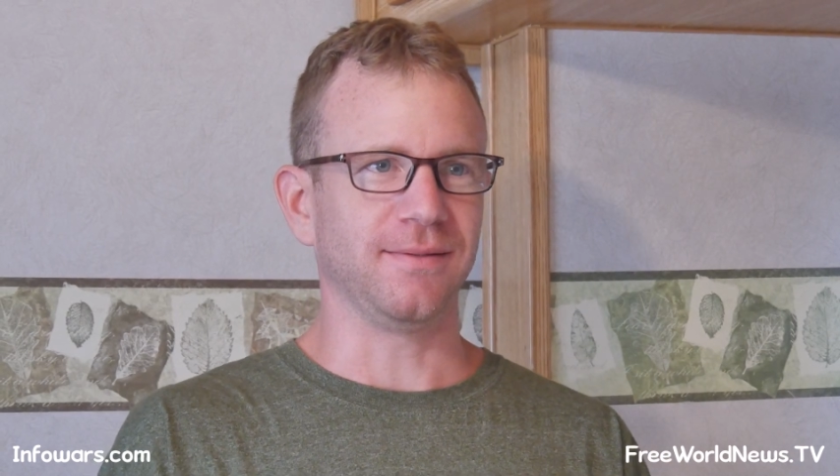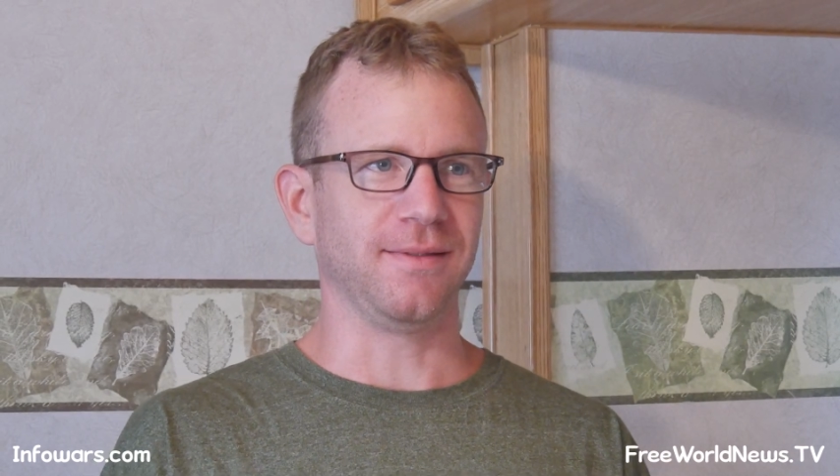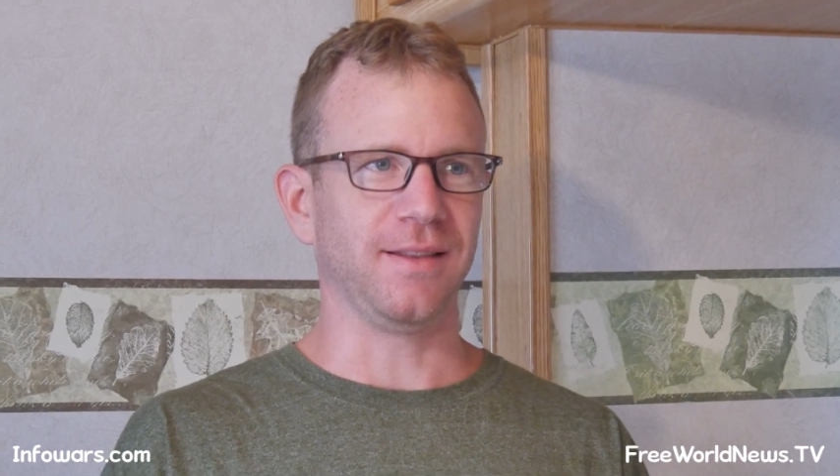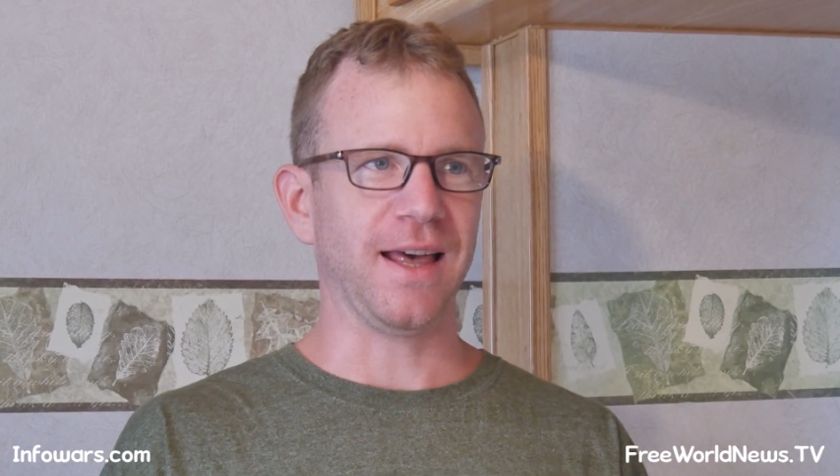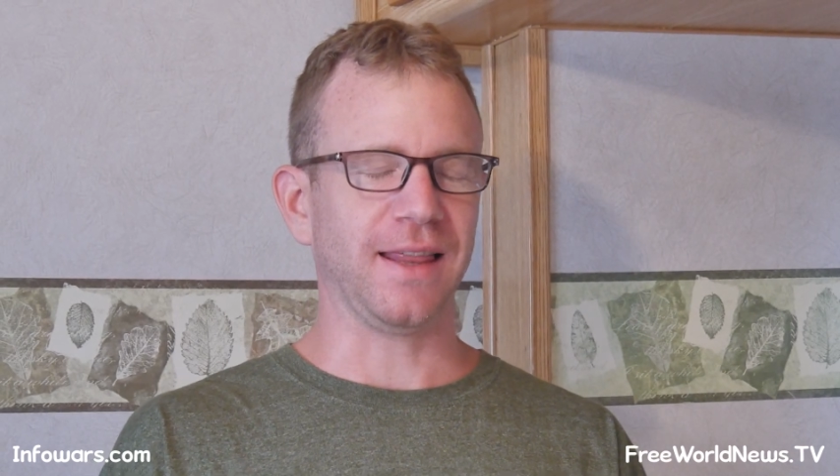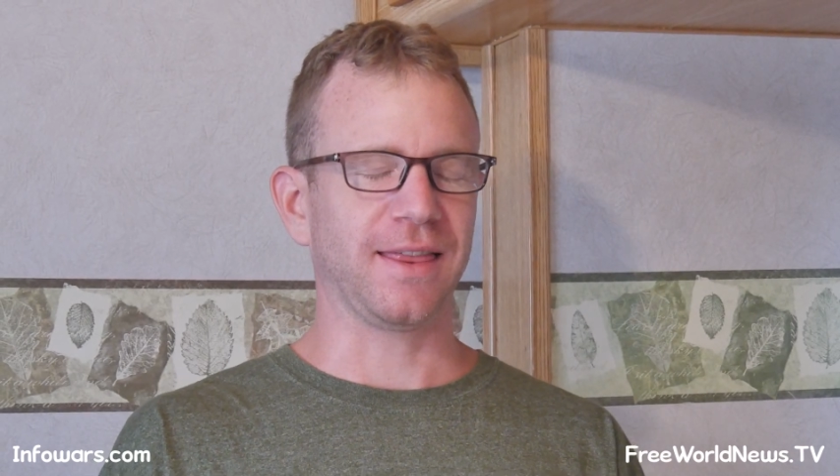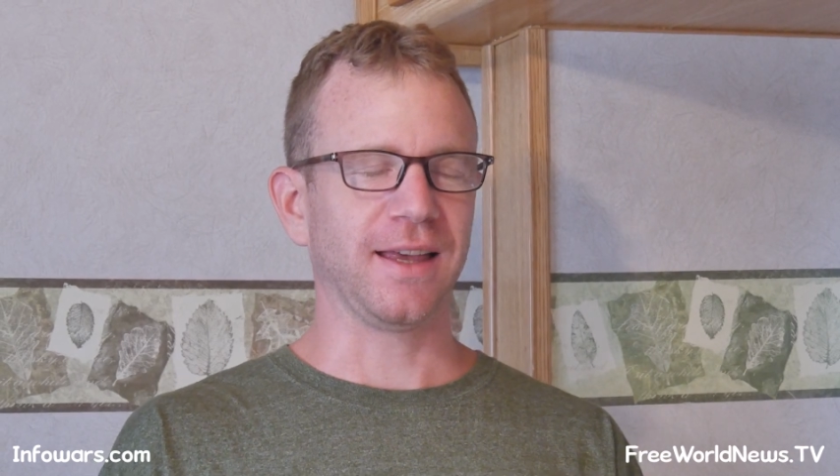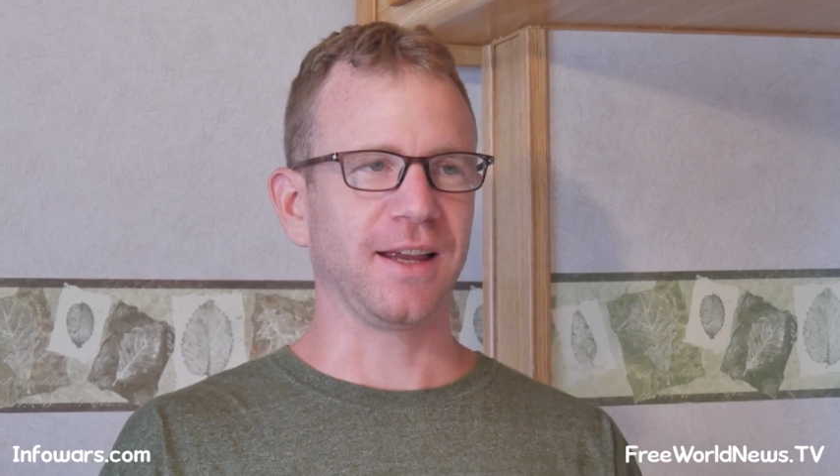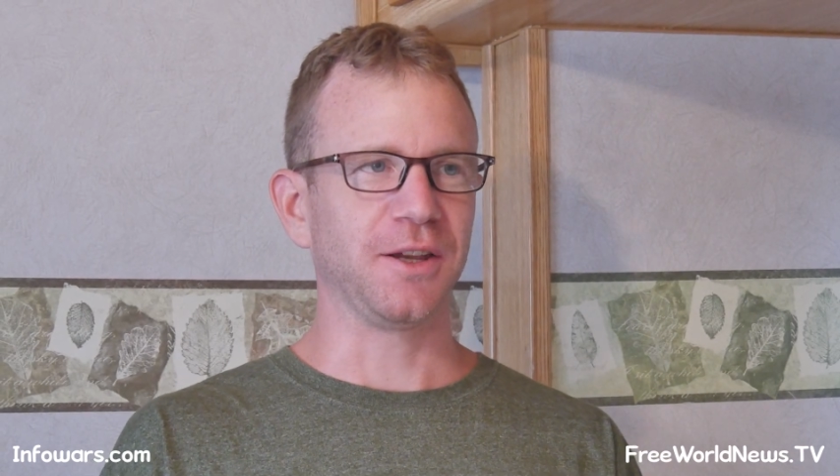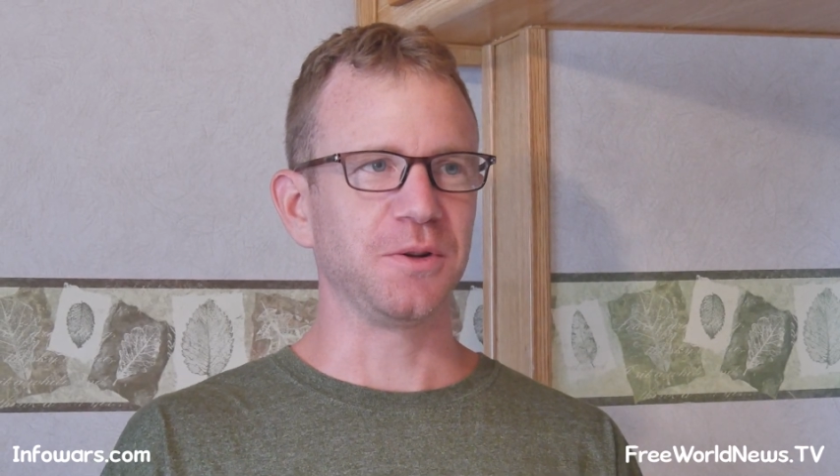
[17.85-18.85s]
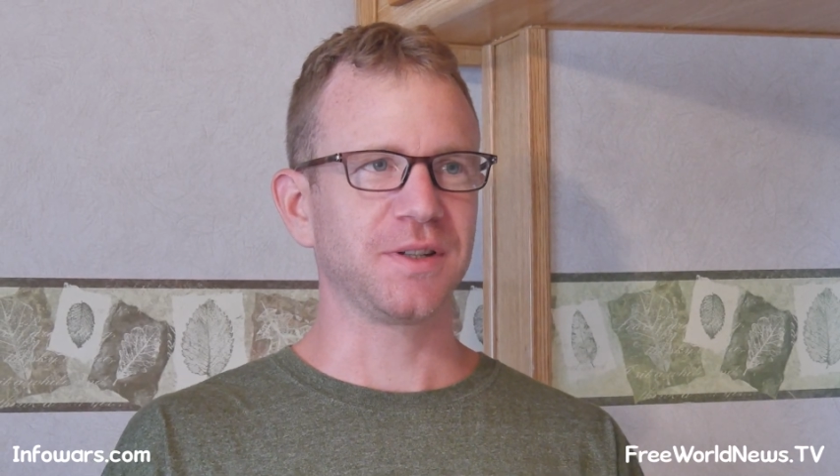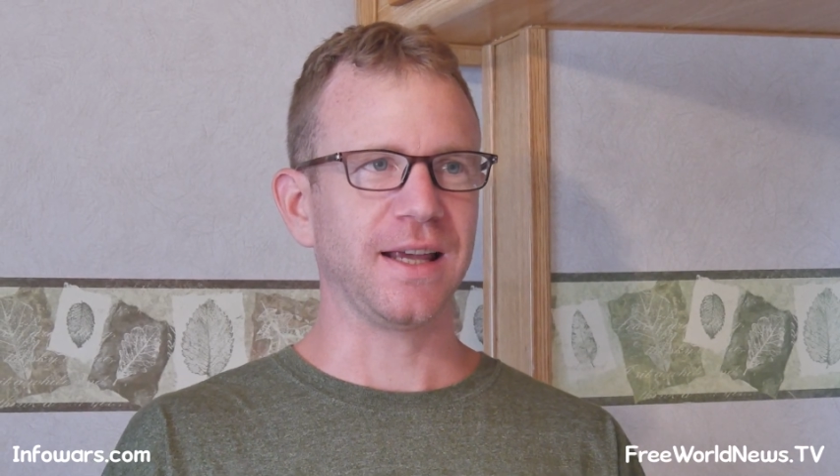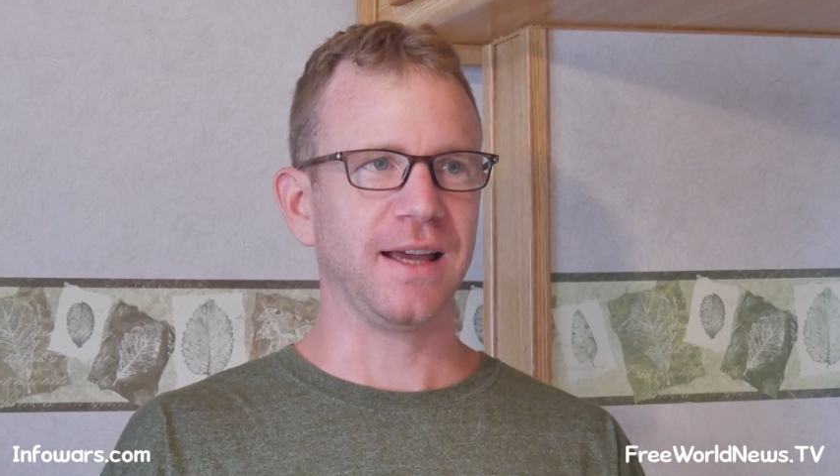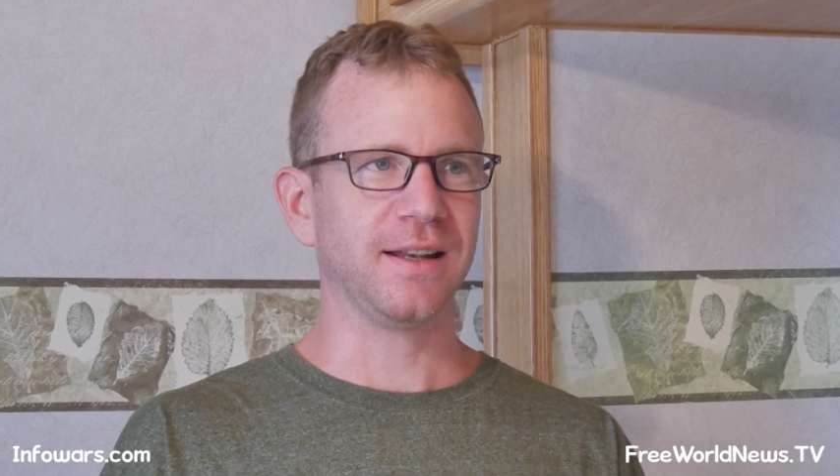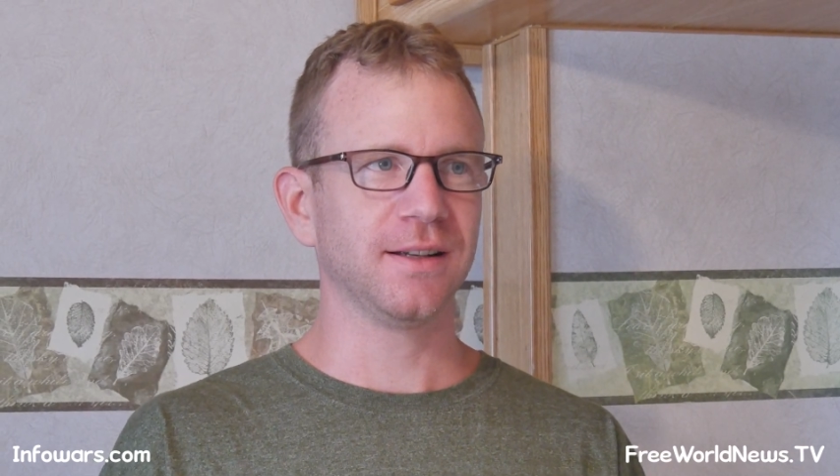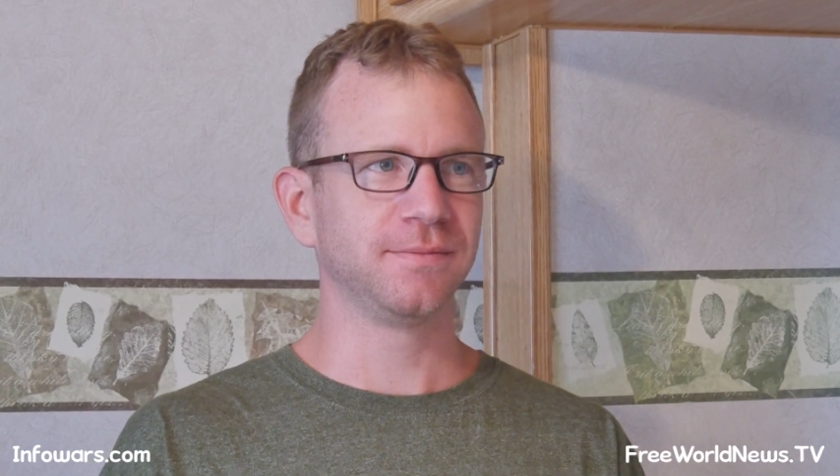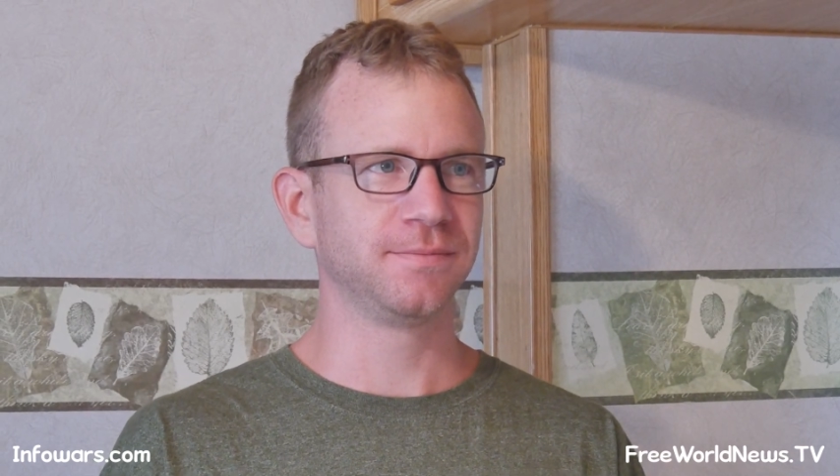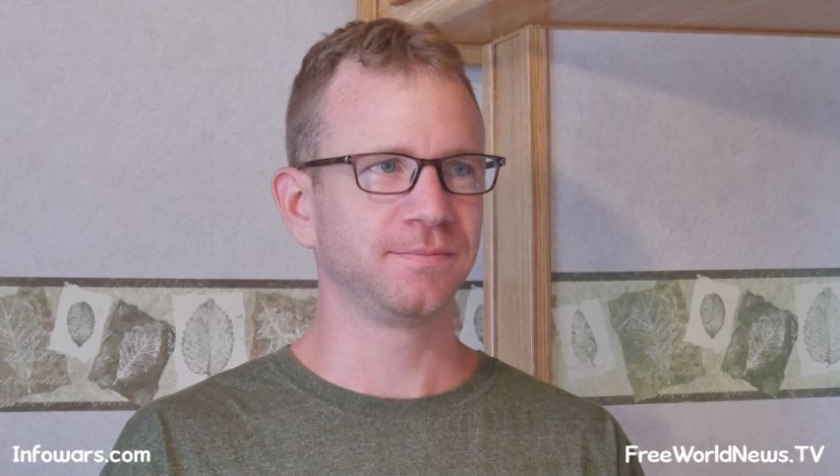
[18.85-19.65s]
that thing you said.